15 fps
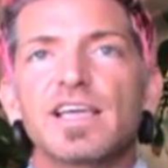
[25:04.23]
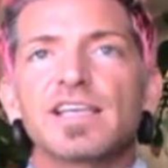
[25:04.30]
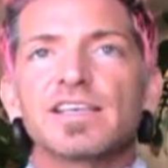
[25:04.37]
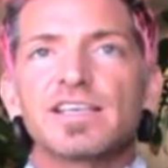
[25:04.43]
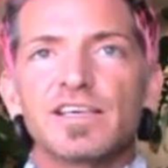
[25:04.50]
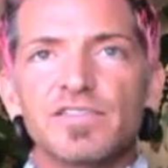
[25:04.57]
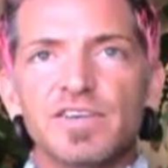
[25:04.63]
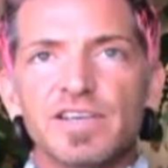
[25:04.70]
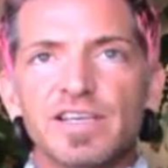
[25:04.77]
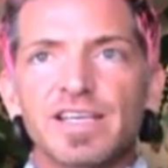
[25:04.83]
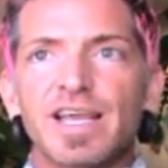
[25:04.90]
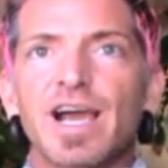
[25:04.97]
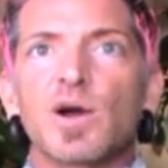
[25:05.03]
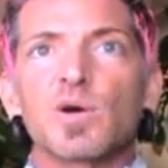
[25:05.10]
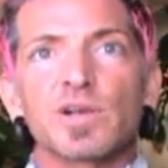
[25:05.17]
and giving
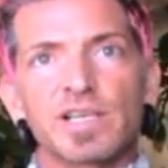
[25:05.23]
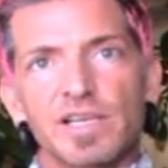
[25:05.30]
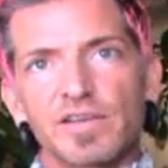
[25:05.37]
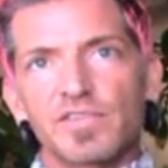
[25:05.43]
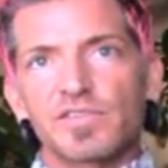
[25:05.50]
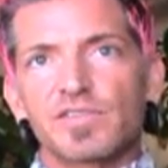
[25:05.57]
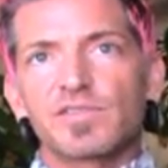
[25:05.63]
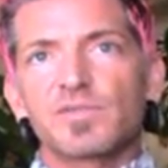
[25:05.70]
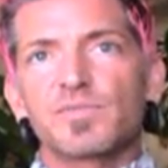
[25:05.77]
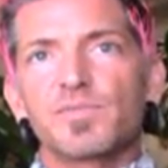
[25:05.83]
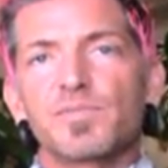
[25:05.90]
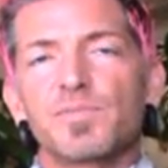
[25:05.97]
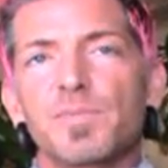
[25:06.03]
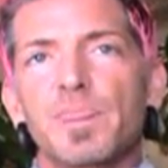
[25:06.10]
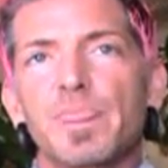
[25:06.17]
and our gifts.
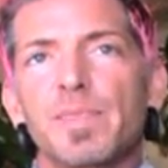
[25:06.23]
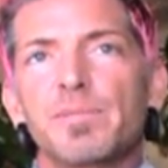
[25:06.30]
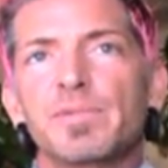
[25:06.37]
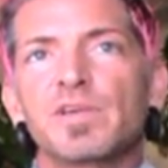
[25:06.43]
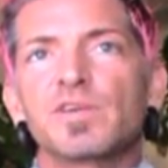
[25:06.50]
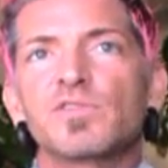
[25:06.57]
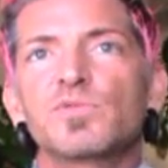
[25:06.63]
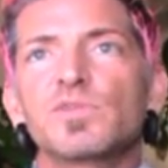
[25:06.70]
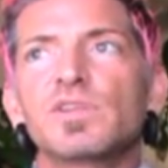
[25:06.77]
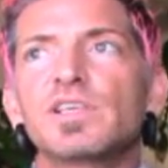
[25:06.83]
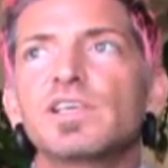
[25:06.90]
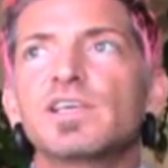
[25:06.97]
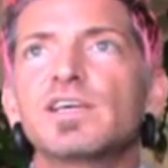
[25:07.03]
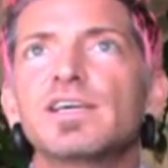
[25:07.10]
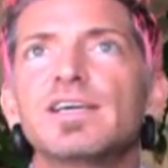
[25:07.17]
Because
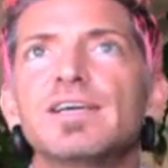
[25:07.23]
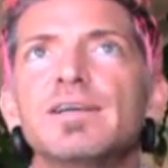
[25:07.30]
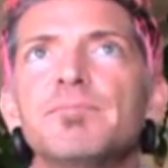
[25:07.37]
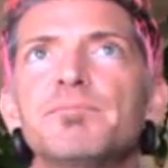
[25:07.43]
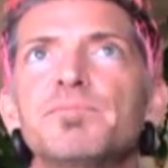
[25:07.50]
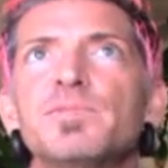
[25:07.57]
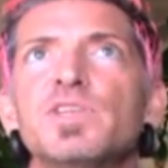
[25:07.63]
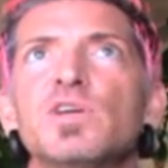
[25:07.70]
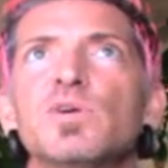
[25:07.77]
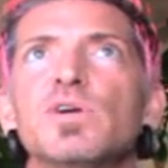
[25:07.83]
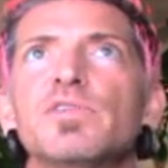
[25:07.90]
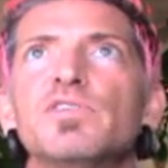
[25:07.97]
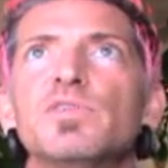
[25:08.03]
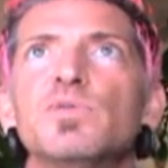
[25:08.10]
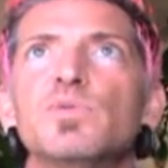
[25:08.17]
really,
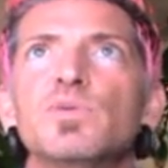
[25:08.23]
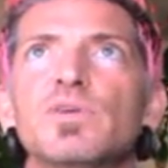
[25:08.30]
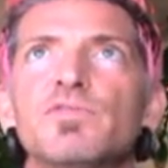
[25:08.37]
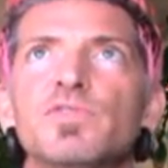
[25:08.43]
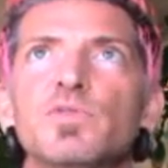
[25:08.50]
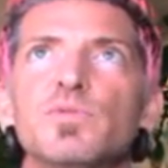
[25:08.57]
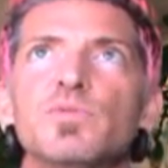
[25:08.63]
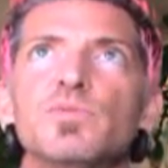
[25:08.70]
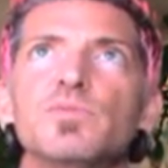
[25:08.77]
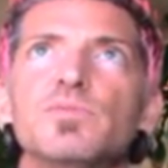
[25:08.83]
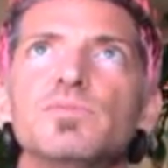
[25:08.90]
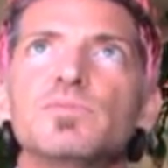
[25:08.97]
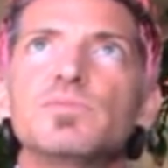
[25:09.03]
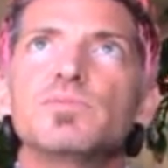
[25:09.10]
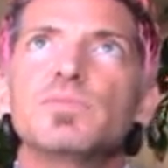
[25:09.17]
if you
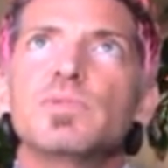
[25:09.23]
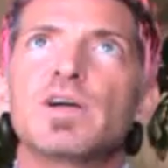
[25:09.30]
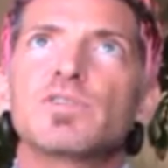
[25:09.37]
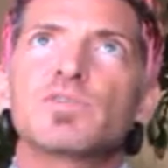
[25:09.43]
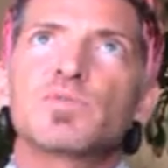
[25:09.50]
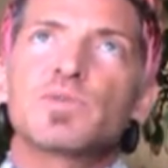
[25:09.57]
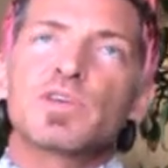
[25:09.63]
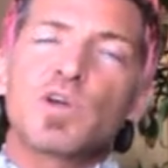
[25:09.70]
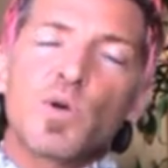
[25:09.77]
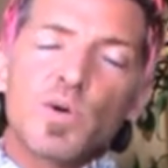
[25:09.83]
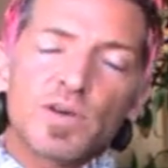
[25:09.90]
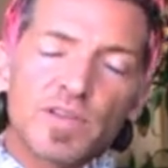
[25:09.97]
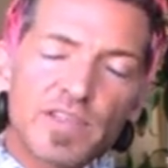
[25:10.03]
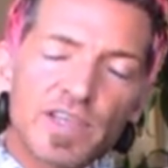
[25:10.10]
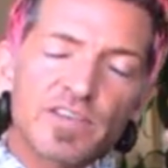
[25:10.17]
as we
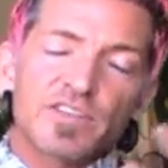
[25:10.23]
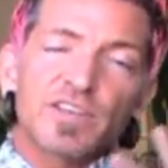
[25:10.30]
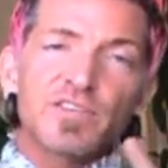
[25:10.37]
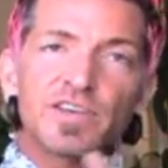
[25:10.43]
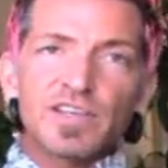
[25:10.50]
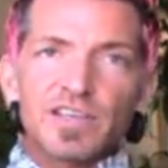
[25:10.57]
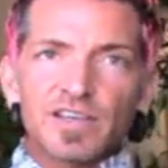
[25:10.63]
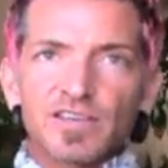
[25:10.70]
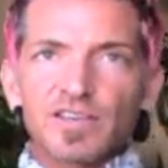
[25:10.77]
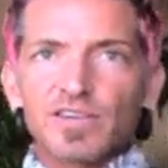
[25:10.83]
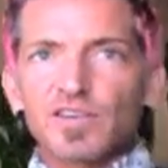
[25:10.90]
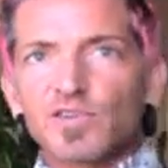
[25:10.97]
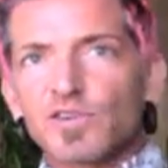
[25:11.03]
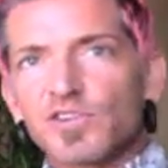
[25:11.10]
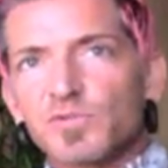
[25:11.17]
go into Thanksgiving, into
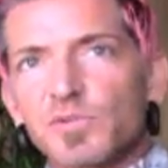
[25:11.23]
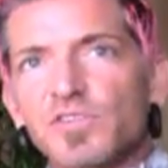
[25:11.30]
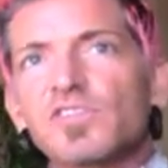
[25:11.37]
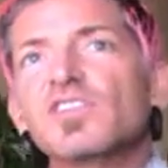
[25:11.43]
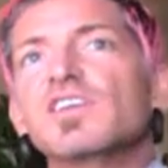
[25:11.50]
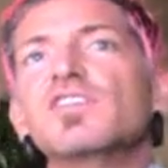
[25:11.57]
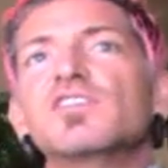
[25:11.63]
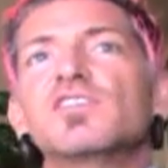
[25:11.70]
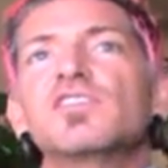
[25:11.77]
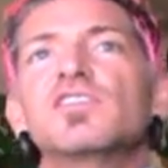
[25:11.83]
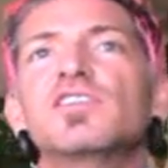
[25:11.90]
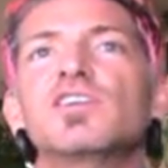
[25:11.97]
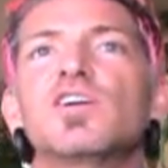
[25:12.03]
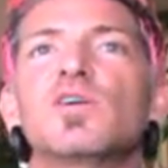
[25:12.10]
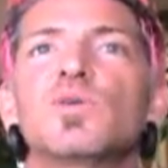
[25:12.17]
the Christmas
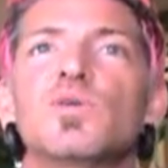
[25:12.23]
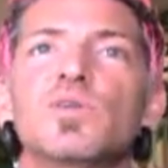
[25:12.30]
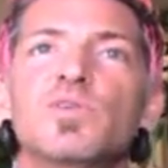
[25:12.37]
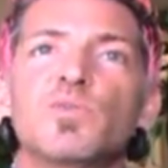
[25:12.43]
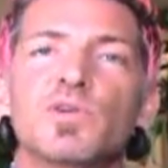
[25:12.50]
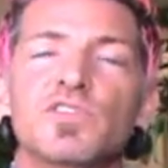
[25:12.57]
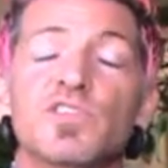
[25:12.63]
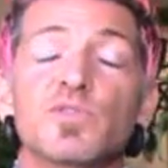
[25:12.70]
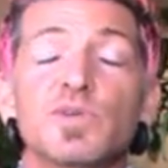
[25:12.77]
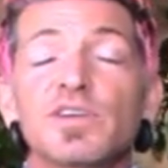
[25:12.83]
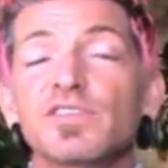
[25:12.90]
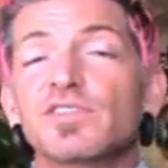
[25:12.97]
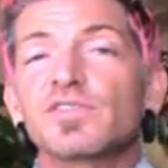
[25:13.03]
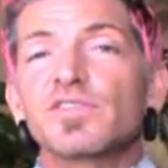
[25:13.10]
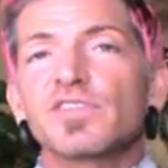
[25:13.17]
season, what's the
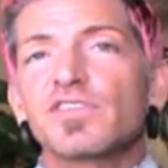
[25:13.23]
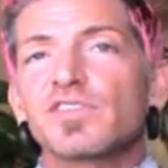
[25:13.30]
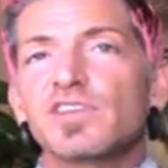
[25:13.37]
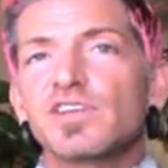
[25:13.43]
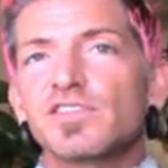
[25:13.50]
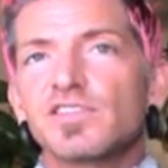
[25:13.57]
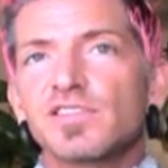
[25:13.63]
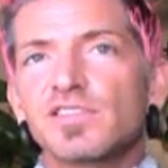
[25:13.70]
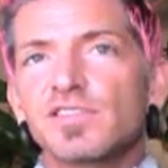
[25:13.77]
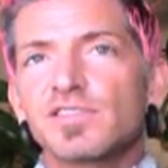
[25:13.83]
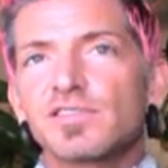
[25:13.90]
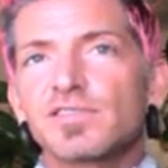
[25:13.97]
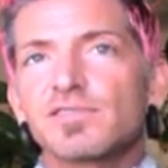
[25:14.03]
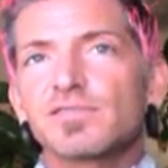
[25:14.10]
reason for the season?